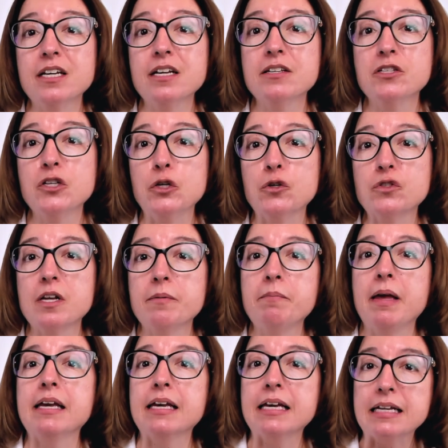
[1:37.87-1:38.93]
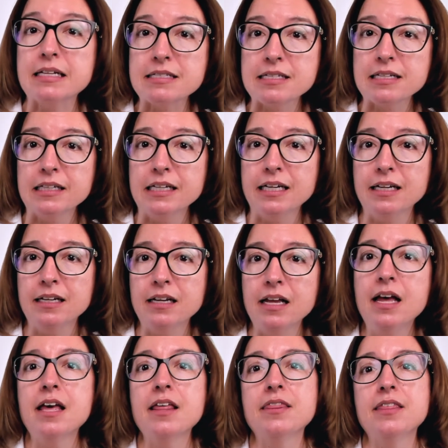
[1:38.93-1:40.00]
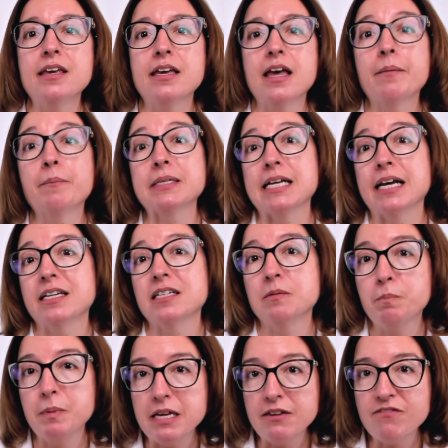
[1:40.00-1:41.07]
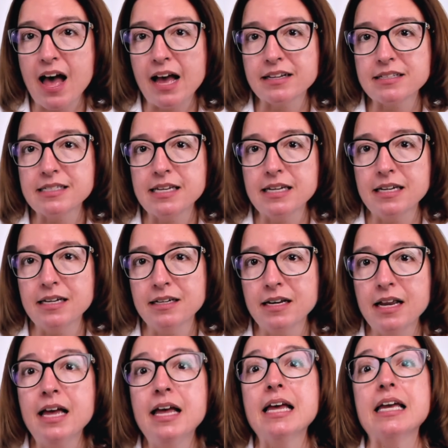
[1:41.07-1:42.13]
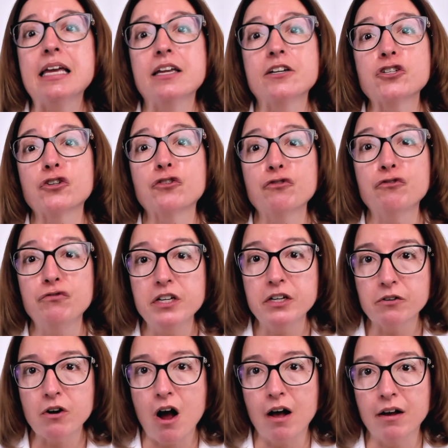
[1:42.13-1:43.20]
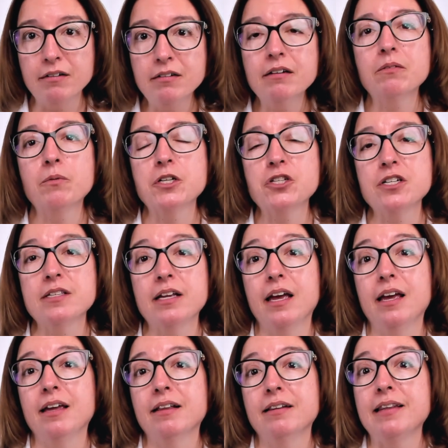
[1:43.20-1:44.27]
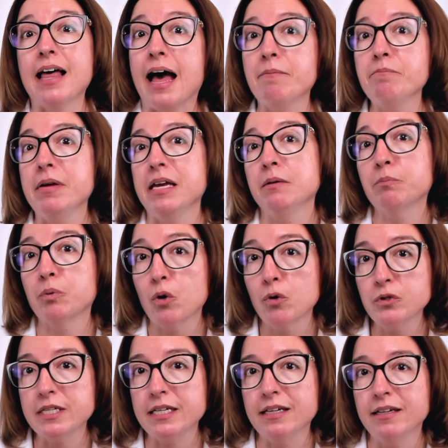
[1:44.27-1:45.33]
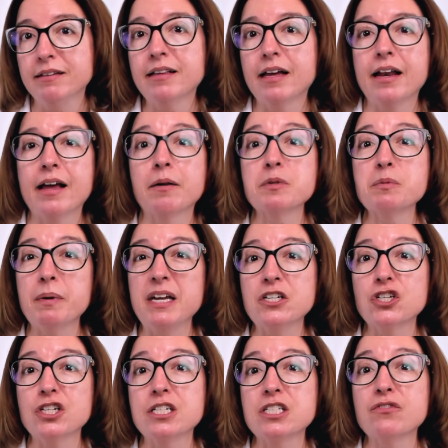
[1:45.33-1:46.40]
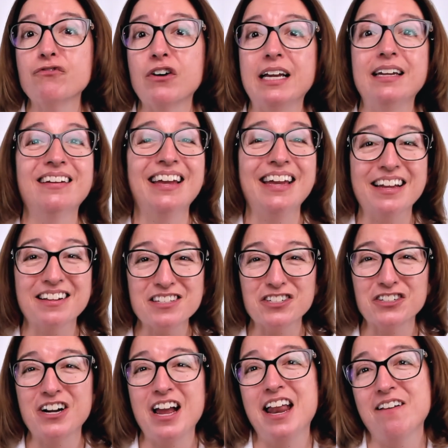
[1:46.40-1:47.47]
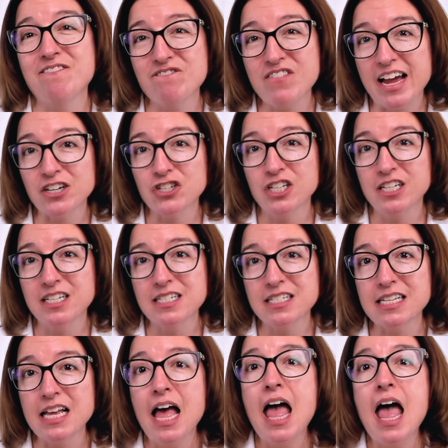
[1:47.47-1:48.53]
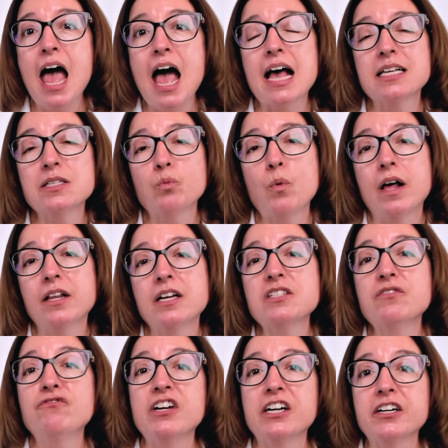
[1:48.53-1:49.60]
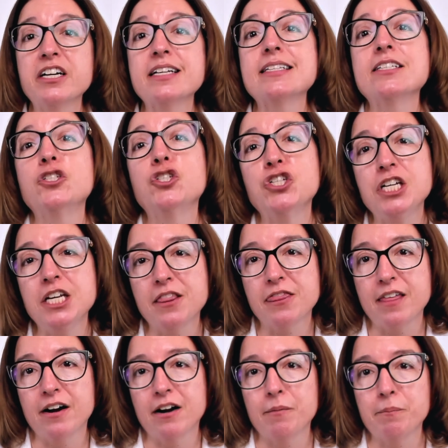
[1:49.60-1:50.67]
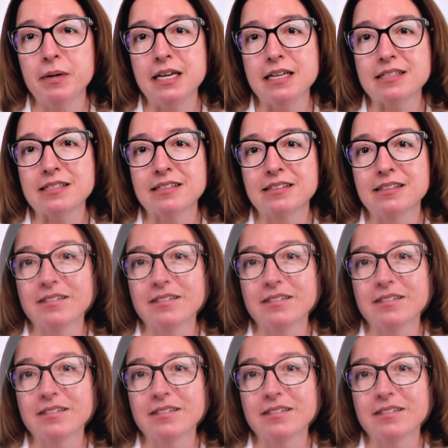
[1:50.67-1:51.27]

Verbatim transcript: is used to make insulin, the hepatitis B vaccine, interferon, which is a lab made protein that helps patients fight cancer and infections, as well as various gene therapies.